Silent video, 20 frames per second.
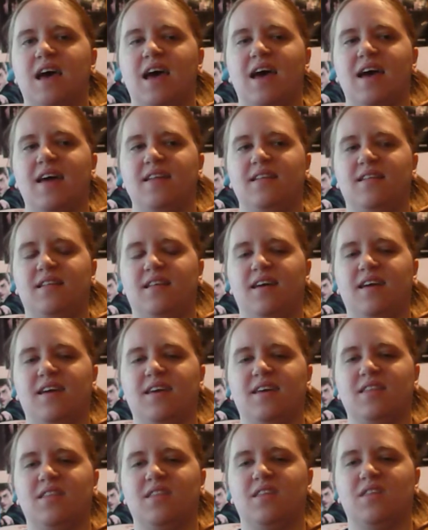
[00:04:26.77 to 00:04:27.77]
And like
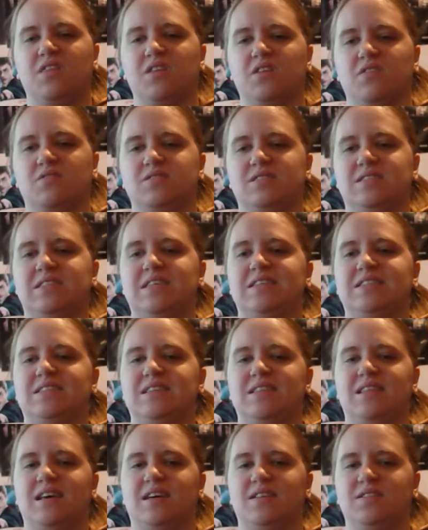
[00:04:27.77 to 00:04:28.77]
in the third
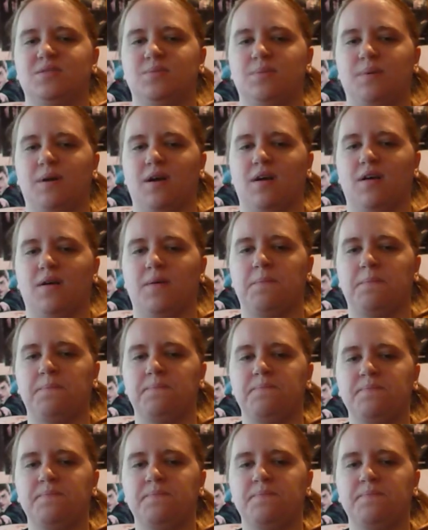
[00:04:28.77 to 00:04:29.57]
season, that's where